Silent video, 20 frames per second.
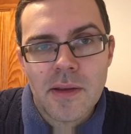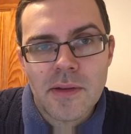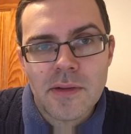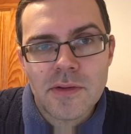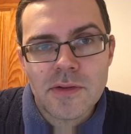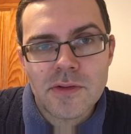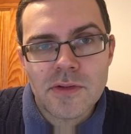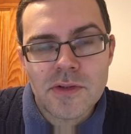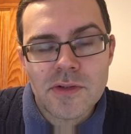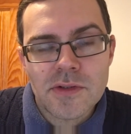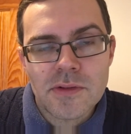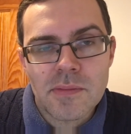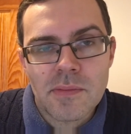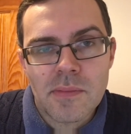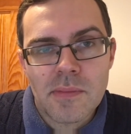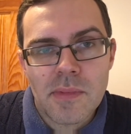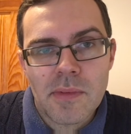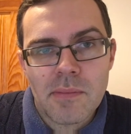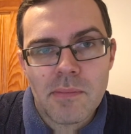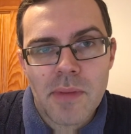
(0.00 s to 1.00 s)
just
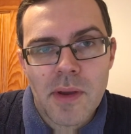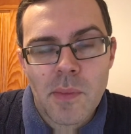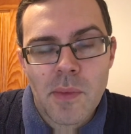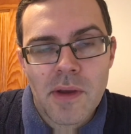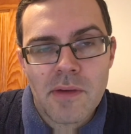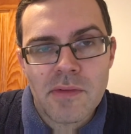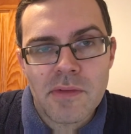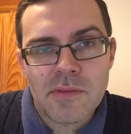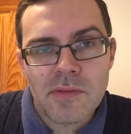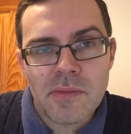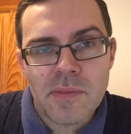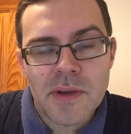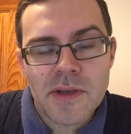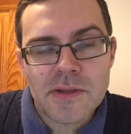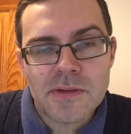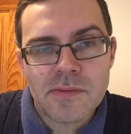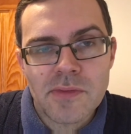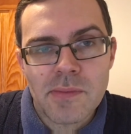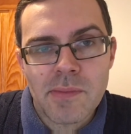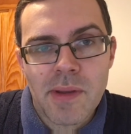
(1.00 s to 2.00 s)
by way of
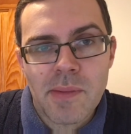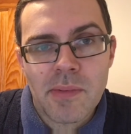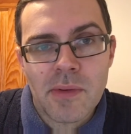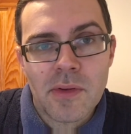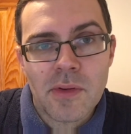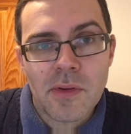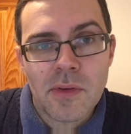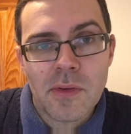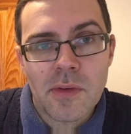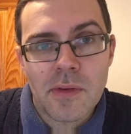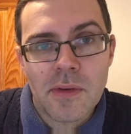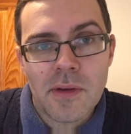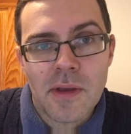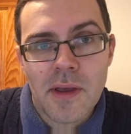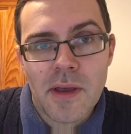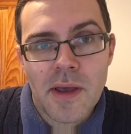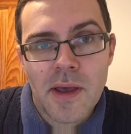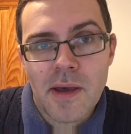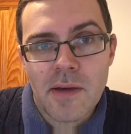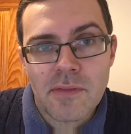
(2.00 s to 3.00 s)
information for people who
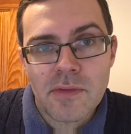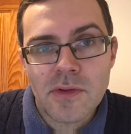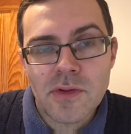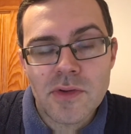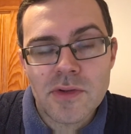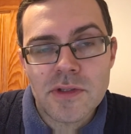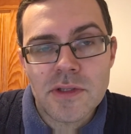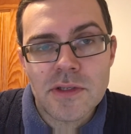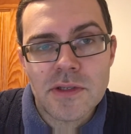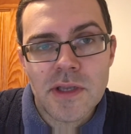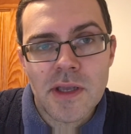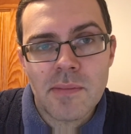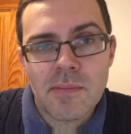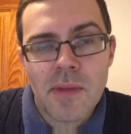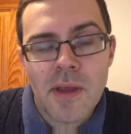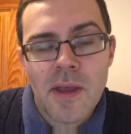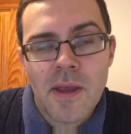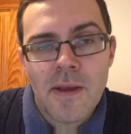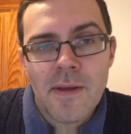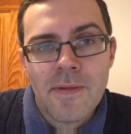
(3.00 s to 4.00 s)
haven't used the scheme,
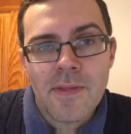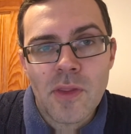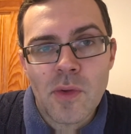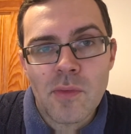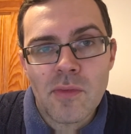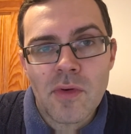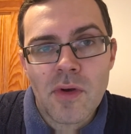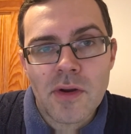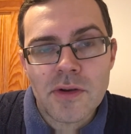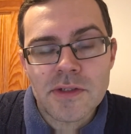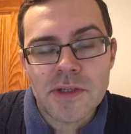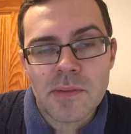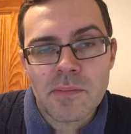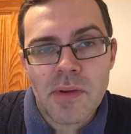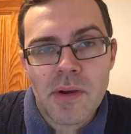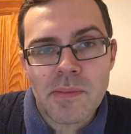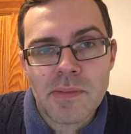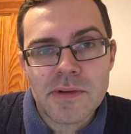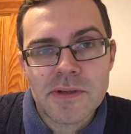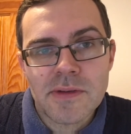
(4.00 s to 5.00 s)
the overarching
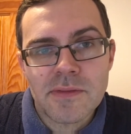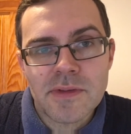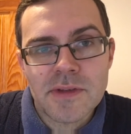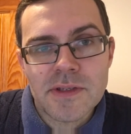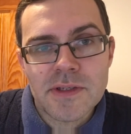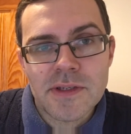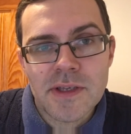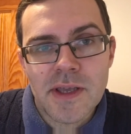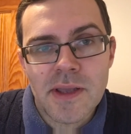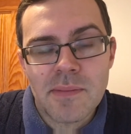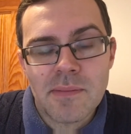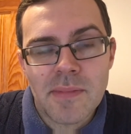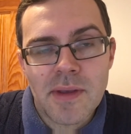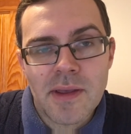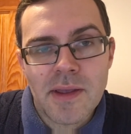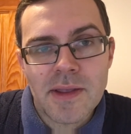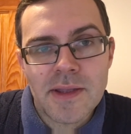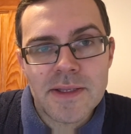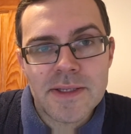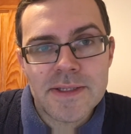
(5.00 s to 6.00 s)
purpose of the scheme
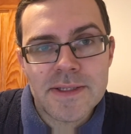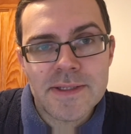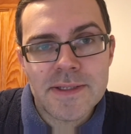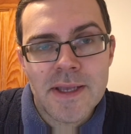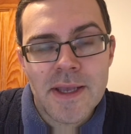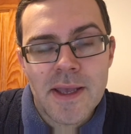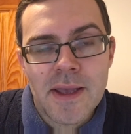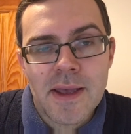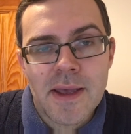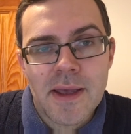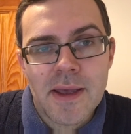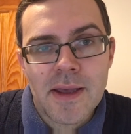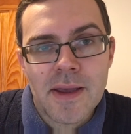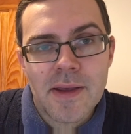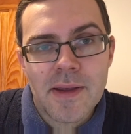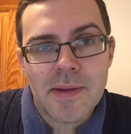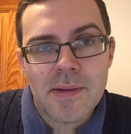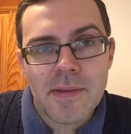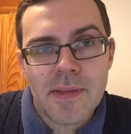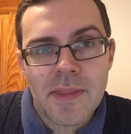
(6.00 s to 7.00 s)
is
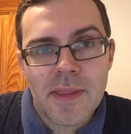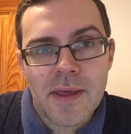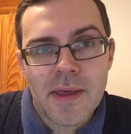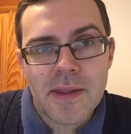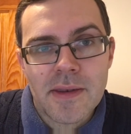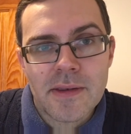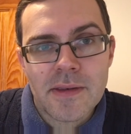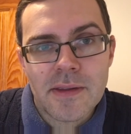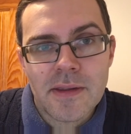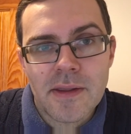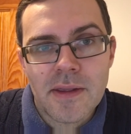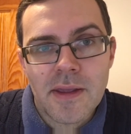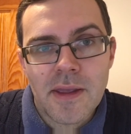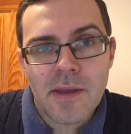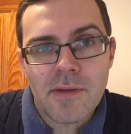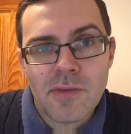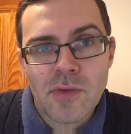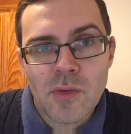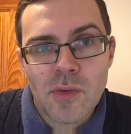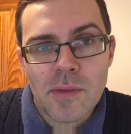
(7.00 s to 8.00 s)
that
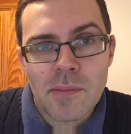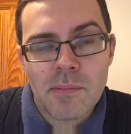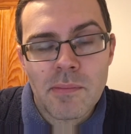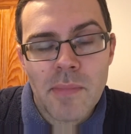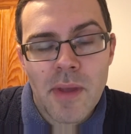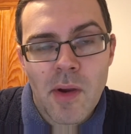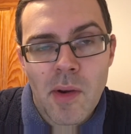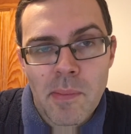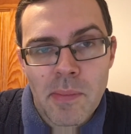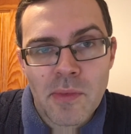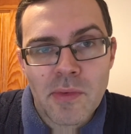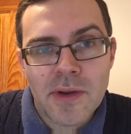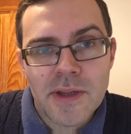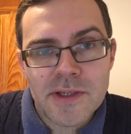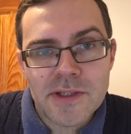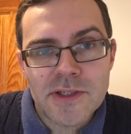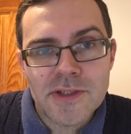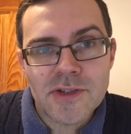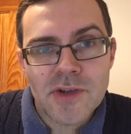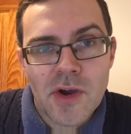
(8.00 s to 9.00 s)
if your
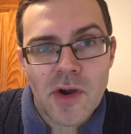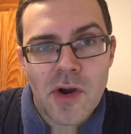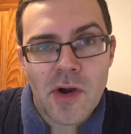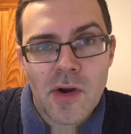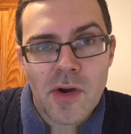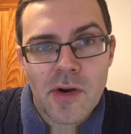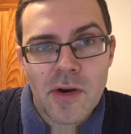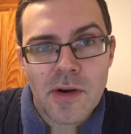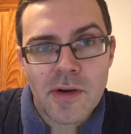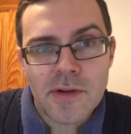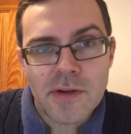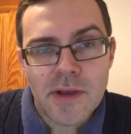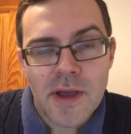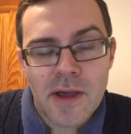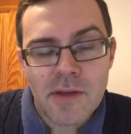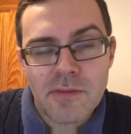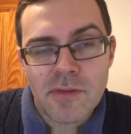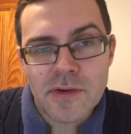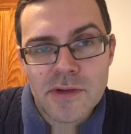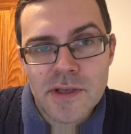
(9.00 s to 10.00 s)
operations are
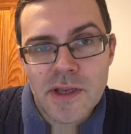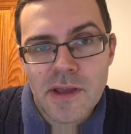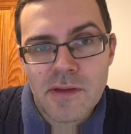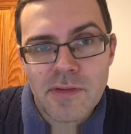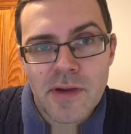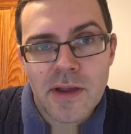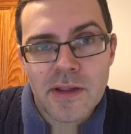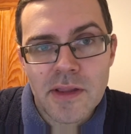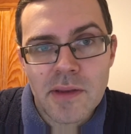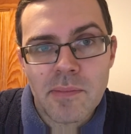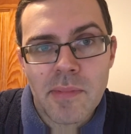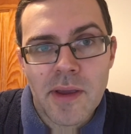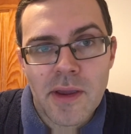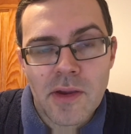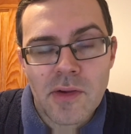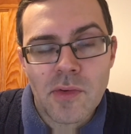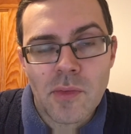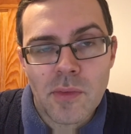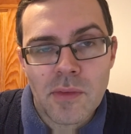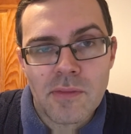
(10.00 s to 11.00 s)
adversely affected by
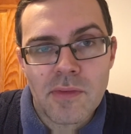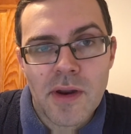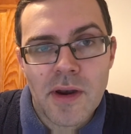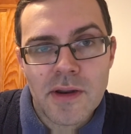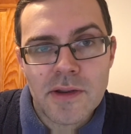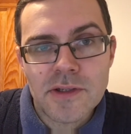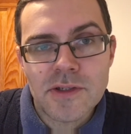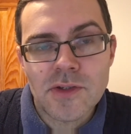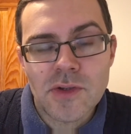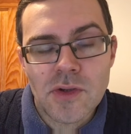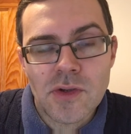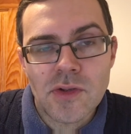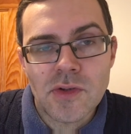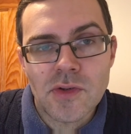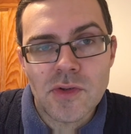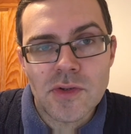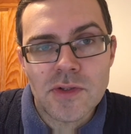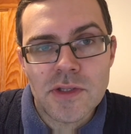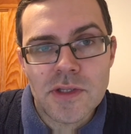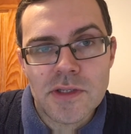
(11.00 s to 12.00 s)
coronavirus, you can
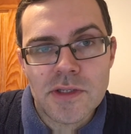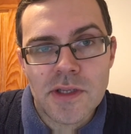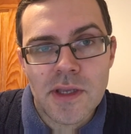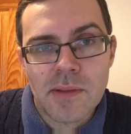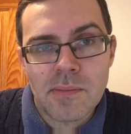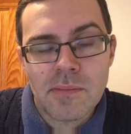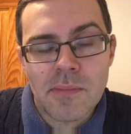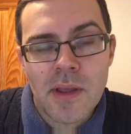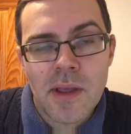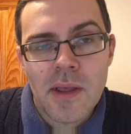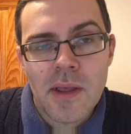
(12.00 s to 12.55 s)
use the scheme.